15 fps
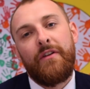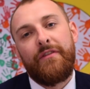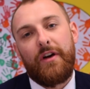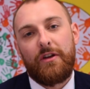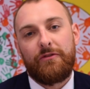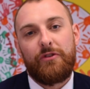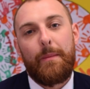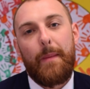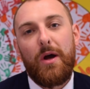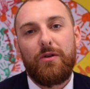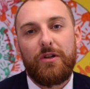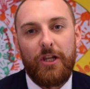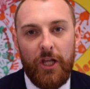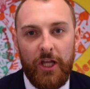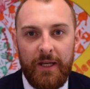for the
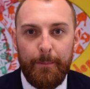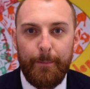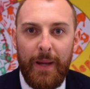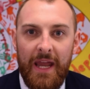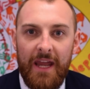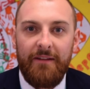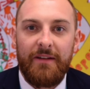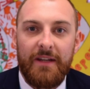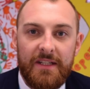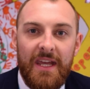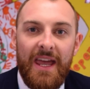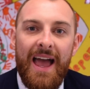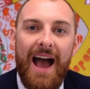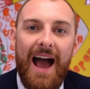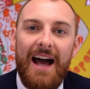remote learning period
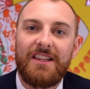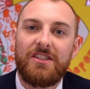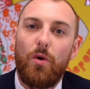at